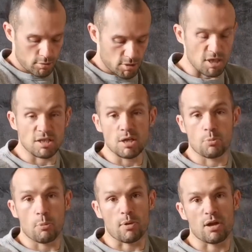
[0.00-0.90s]
teaching your
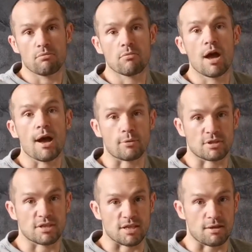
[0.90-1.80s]
puppy how
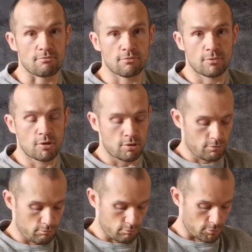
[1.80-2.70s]
to sit.
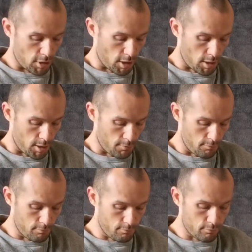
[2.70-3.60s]

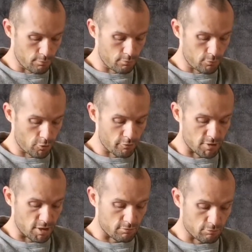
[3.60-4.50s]

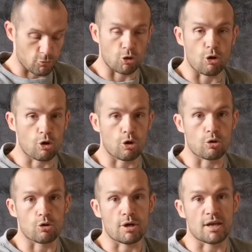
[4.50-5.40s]
Obviously
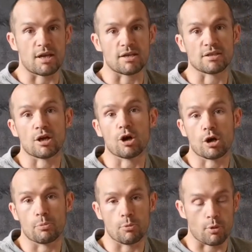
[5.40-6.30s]
Coco is a
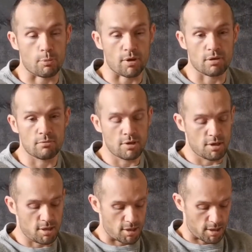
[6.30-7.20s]
Cockapoo puppy,
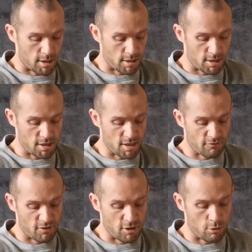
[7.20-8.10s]
and in this
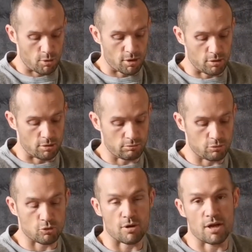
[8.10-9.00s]
video we're going to
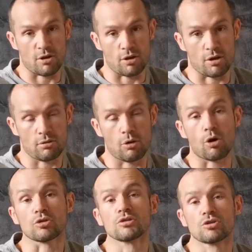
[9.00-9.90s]
train her,
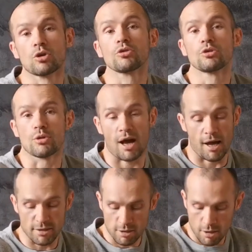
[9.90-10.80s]
I'll show you
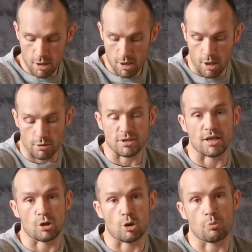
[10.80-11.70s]
guys how to
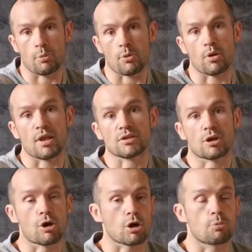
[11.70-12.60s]
get your puppy, whether that's a
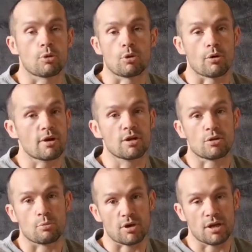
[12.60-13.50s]
Cockapoo or any
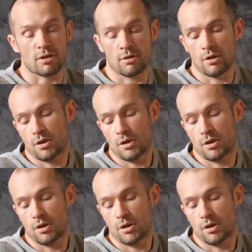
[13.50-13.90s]
other breed,